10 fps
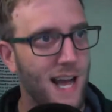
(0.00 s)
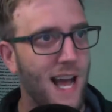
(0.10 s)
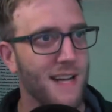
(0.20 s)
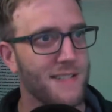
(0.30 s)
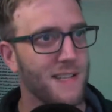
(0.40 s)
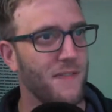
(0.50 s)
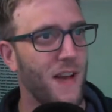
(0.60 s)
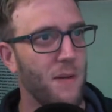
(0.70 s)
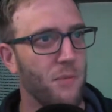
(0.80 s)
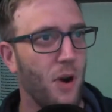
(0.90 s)
as a
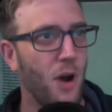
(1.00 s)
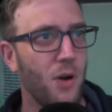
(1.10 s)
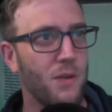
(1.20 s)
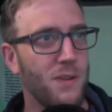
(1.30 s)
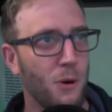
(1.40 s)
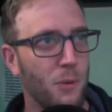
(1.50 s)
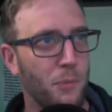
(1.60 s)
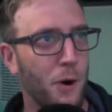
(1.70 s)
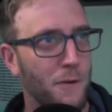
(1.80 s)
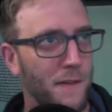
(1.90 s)
vet bro or a
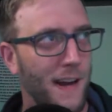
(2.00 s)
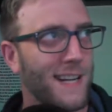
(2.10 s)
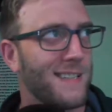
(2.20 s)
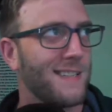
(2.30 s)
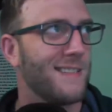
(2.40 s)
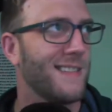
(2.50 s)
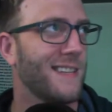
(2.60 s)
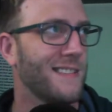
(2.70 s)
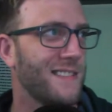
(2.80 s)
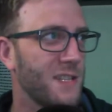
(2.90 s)
bro vet
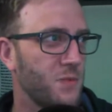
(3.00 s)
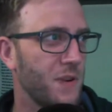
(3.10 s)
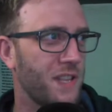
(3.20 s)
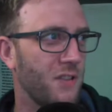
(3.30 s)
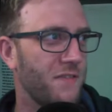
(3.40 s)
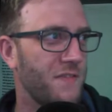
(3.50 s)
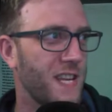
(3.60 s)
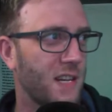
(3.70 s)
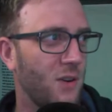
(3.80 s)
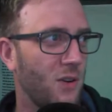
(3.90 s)
is is with your
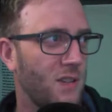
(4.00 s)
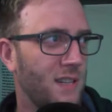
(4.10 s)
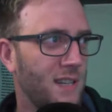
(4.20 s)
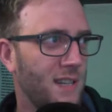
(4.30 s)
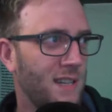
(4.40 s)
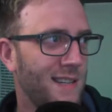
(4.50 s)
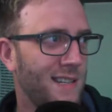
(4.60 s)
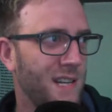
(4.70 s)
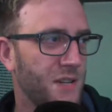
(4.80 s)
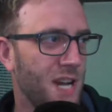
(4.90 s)
vehicle.
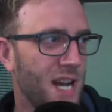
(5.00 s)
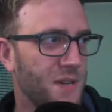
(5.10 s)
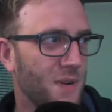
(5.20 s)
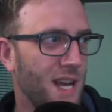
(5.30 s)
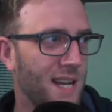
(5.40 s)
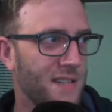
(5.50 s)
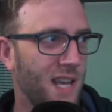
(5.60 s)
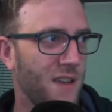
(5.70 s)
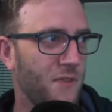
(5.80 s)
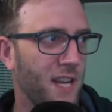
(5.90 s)
And Joshua adds,
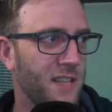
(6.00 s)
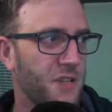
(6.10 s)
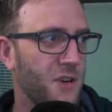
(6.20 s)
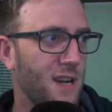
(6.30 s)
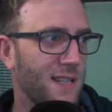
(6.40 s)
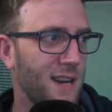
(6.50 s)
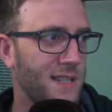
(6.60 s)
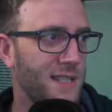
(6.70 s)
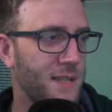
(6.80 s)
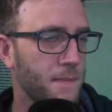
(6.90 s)
can't forget the truck
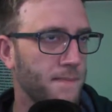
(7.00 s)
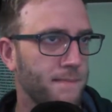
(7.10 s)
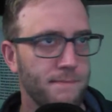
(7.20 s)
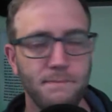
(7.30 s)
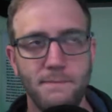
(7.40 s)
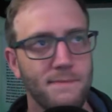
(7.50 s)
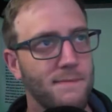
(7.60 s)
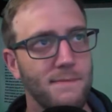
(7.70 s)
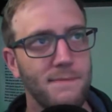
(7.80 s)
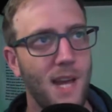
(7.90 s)
nuts.
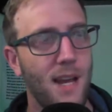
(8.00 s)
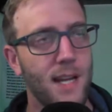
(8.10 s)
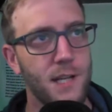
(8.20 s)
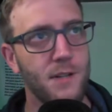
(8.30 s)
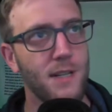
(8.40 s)
I hate